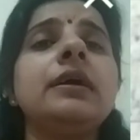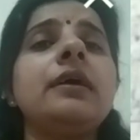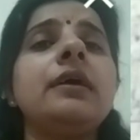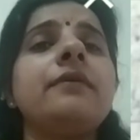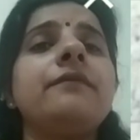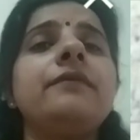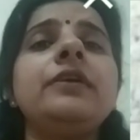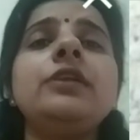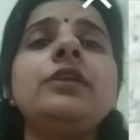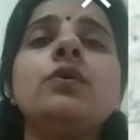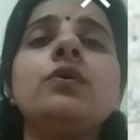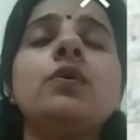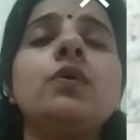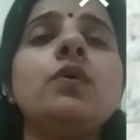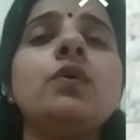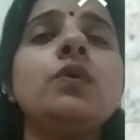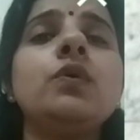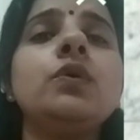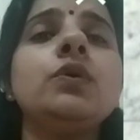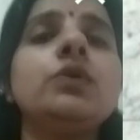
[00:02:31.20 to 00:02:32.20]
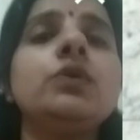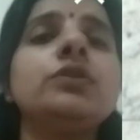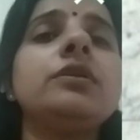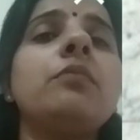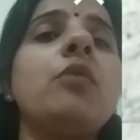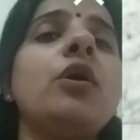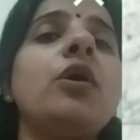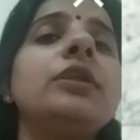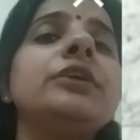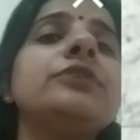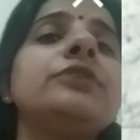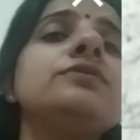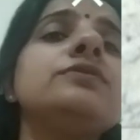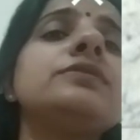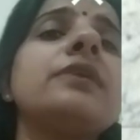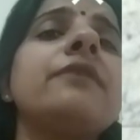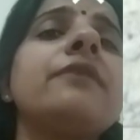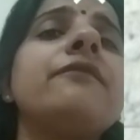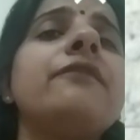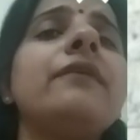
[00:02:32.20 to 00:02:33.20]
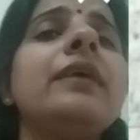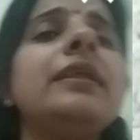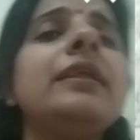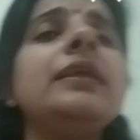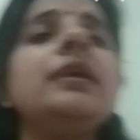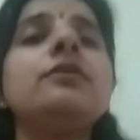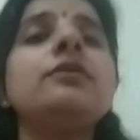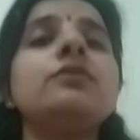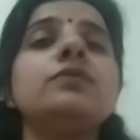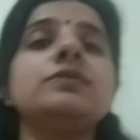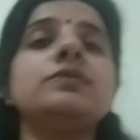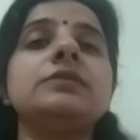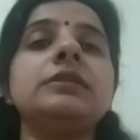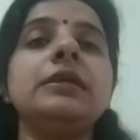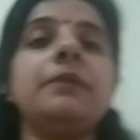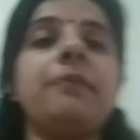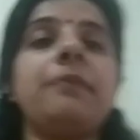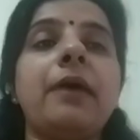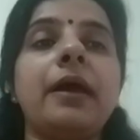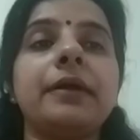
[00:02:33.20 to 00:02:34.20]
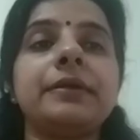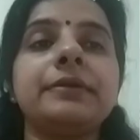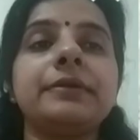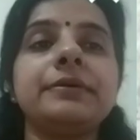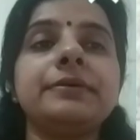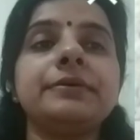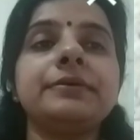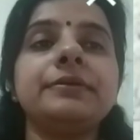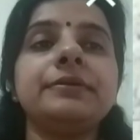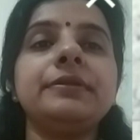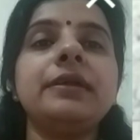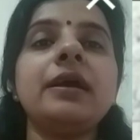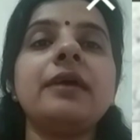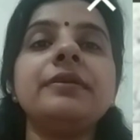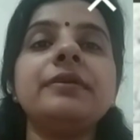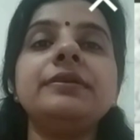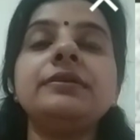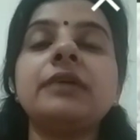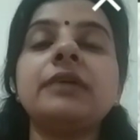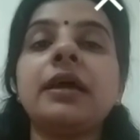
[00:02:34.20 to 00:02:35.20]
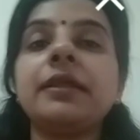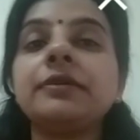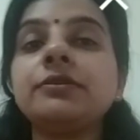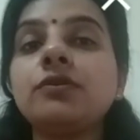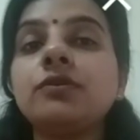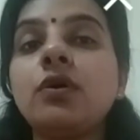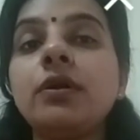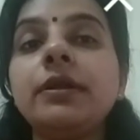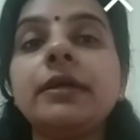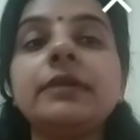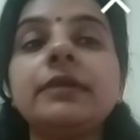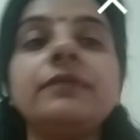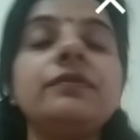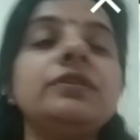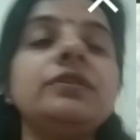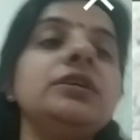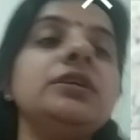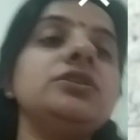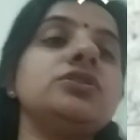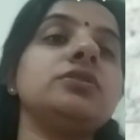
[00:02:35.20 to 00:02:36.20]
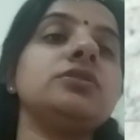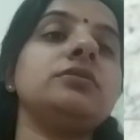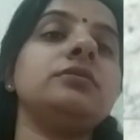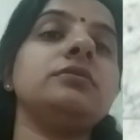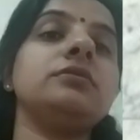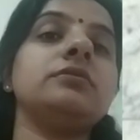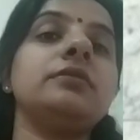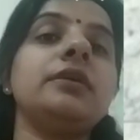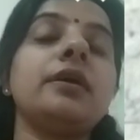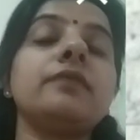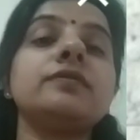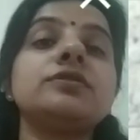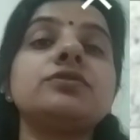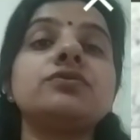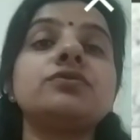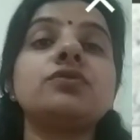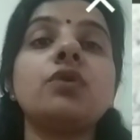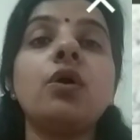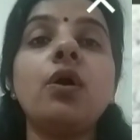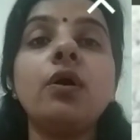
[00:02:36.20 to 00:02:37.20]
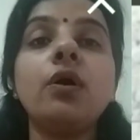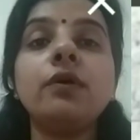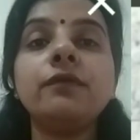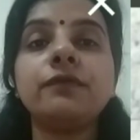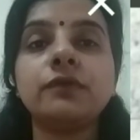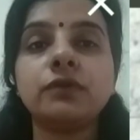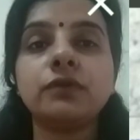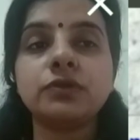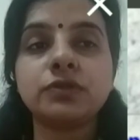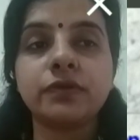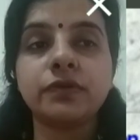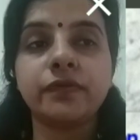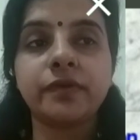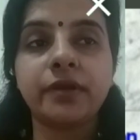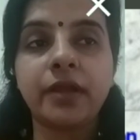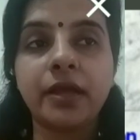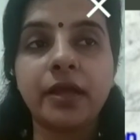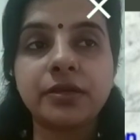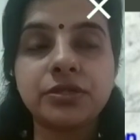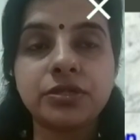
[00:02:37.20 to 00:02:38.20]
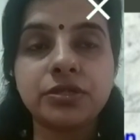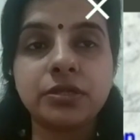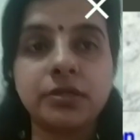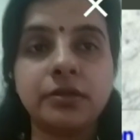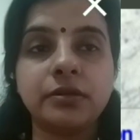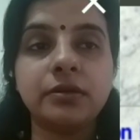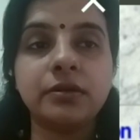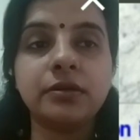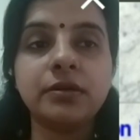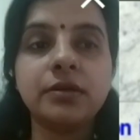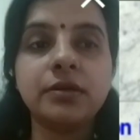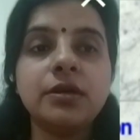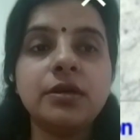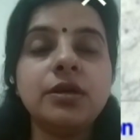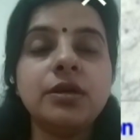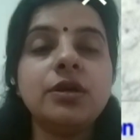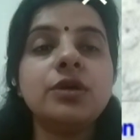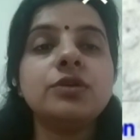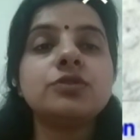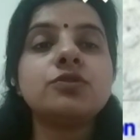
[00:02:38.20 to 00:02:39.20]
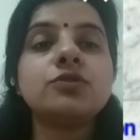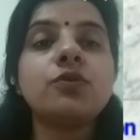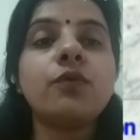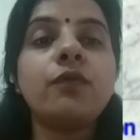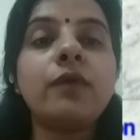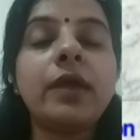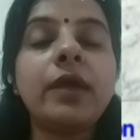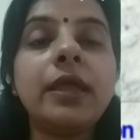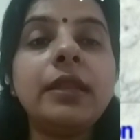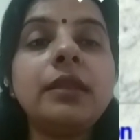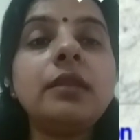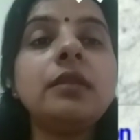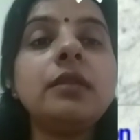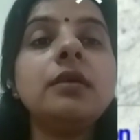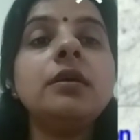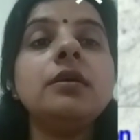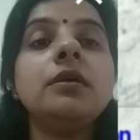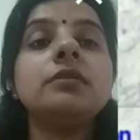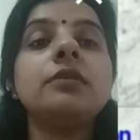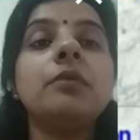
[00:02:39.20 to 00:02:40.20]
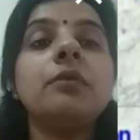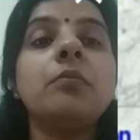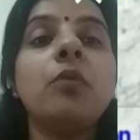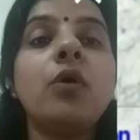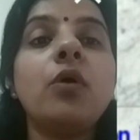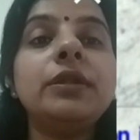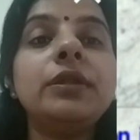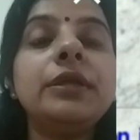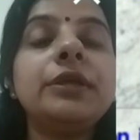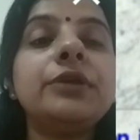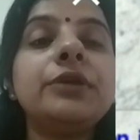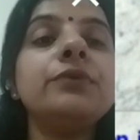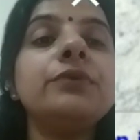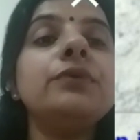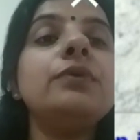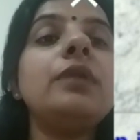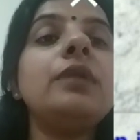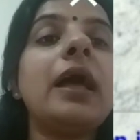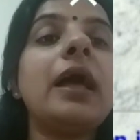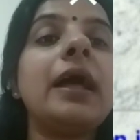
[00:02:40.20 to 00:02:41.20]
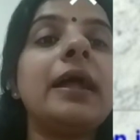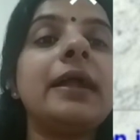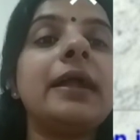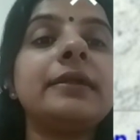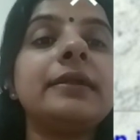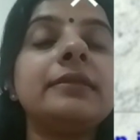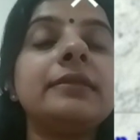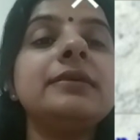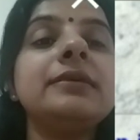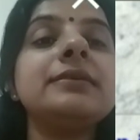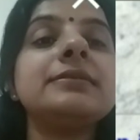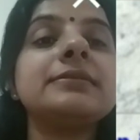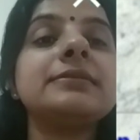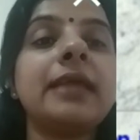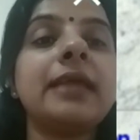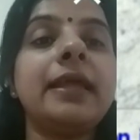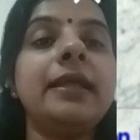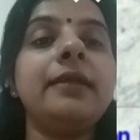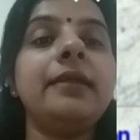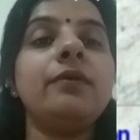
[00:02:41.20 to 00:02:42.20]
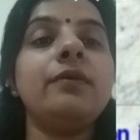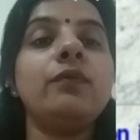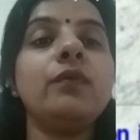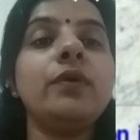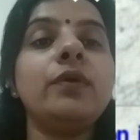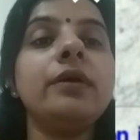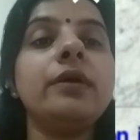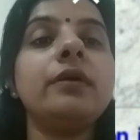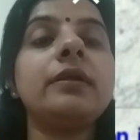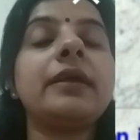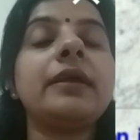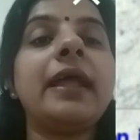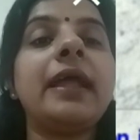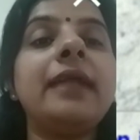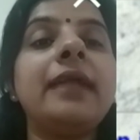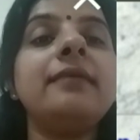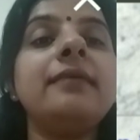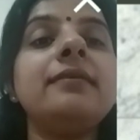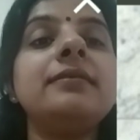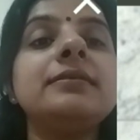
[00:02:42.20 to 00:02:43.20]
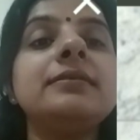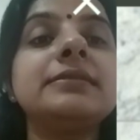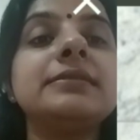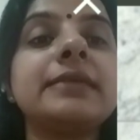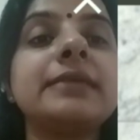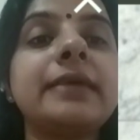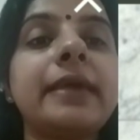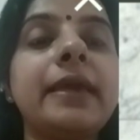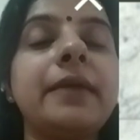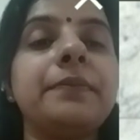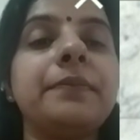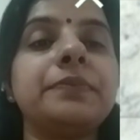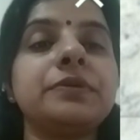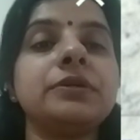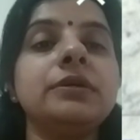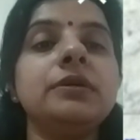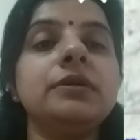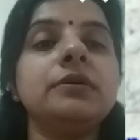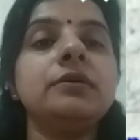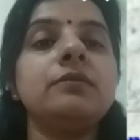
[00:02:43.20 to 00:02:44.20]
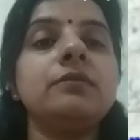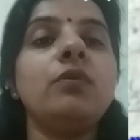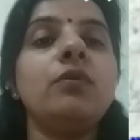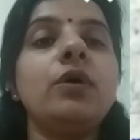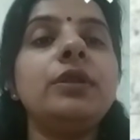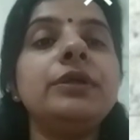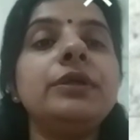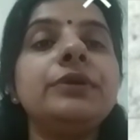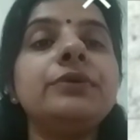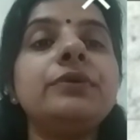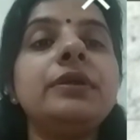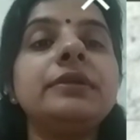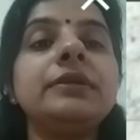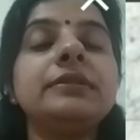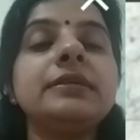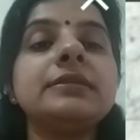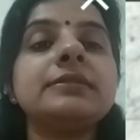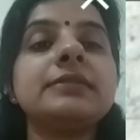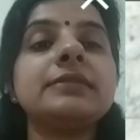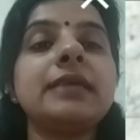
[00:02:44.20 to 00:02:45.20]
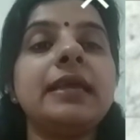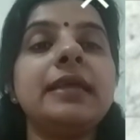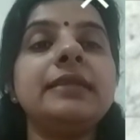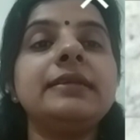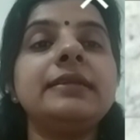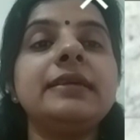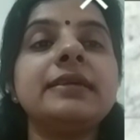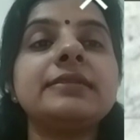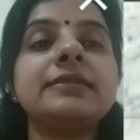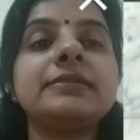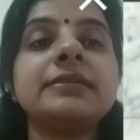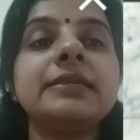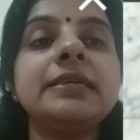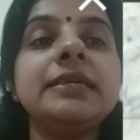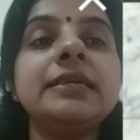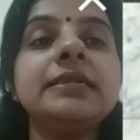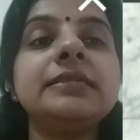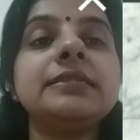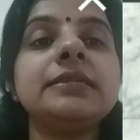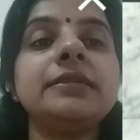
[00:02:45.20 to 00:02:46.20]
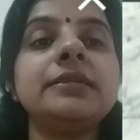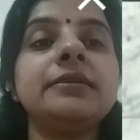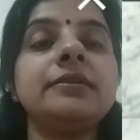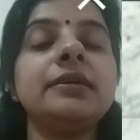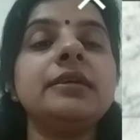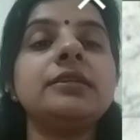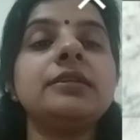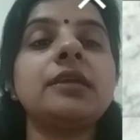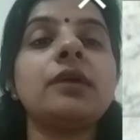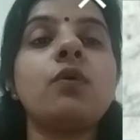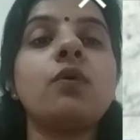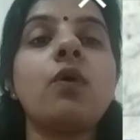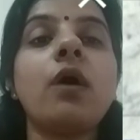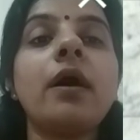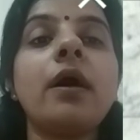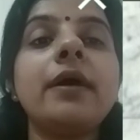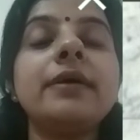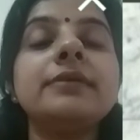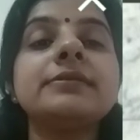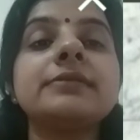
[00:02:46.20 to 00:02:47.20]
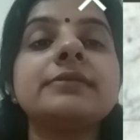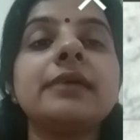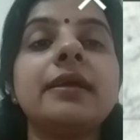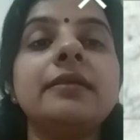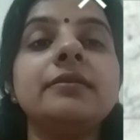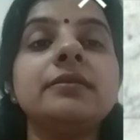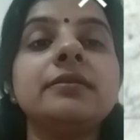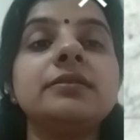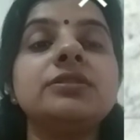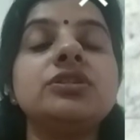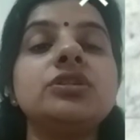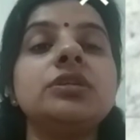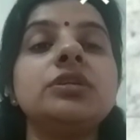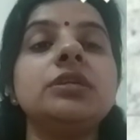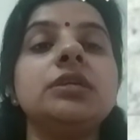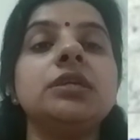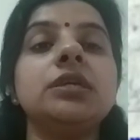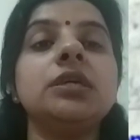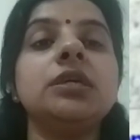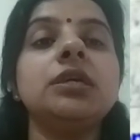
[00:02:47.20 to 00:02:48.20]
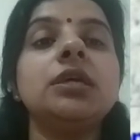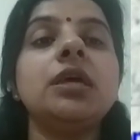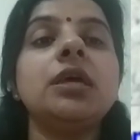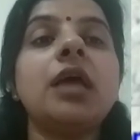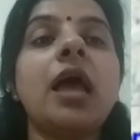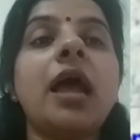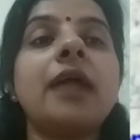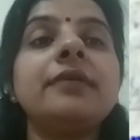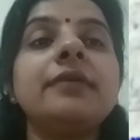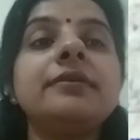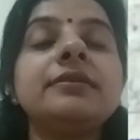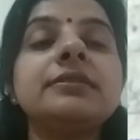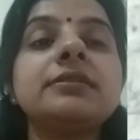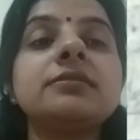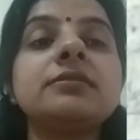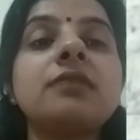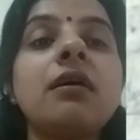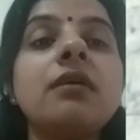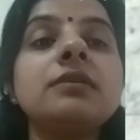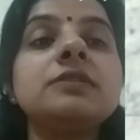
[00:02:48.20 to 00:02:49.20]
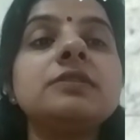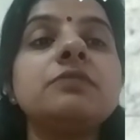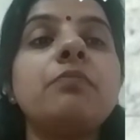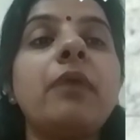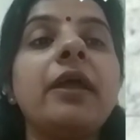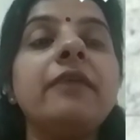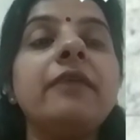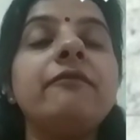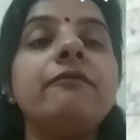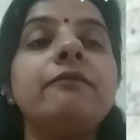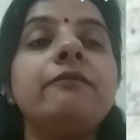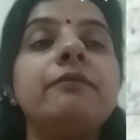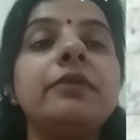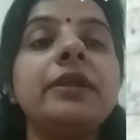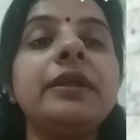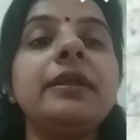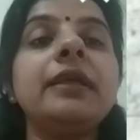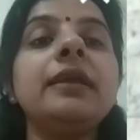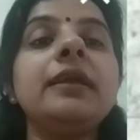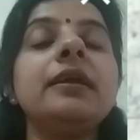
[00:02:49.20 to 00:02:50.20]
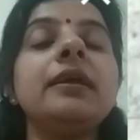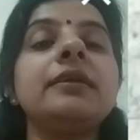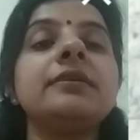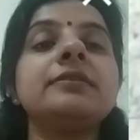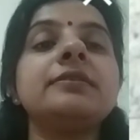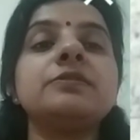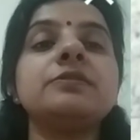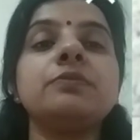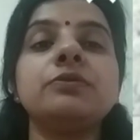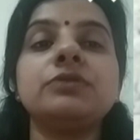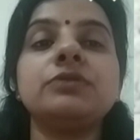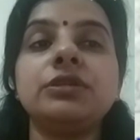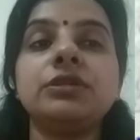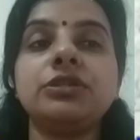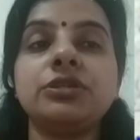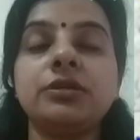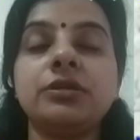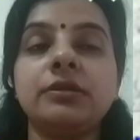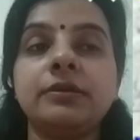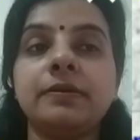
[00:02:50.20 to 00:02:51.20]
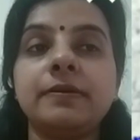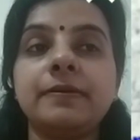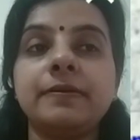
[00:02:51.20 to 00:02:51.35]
we know the molecules are very closely packed. They are in direct contact with each other. They have a strong force of attraction. So when the molecule at this end where candle is kept, molecule at this end gets heated, it acquires energy and it starts vibrating at its position.